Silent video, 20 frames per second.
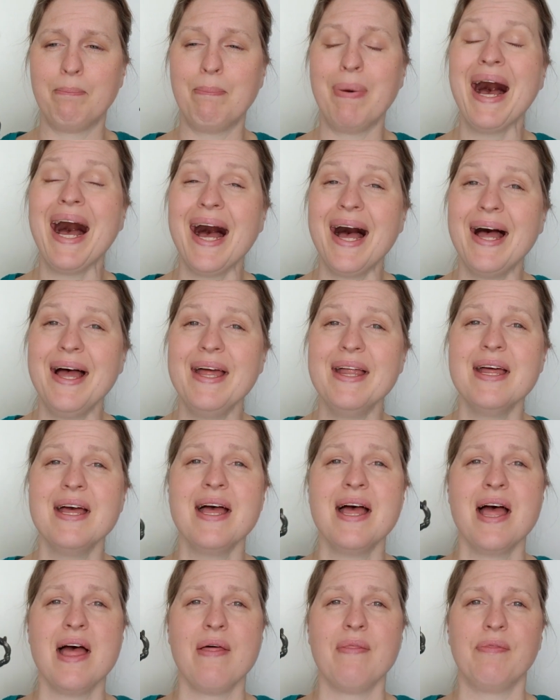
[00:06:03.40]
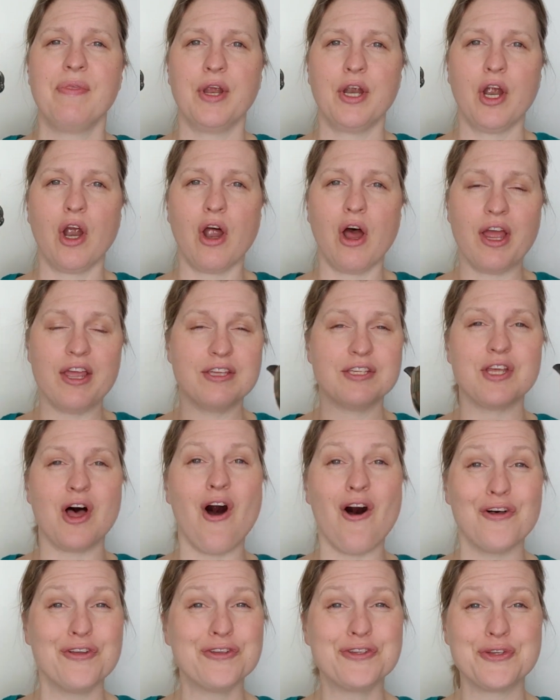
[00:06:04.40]
But there is
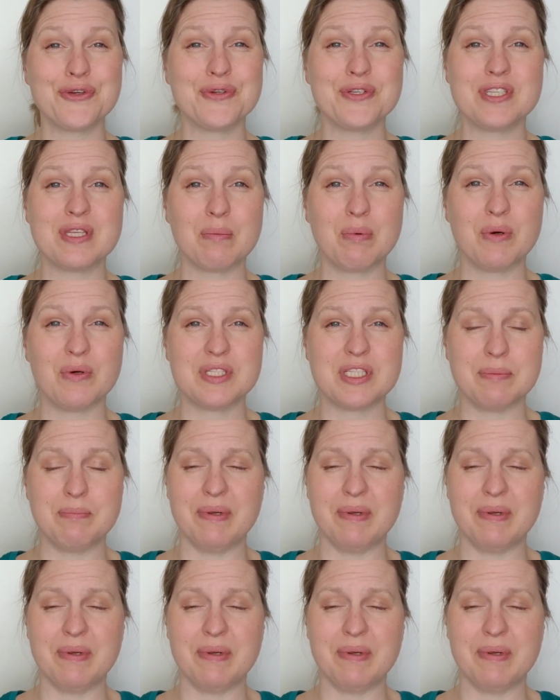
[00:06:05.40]
also supposed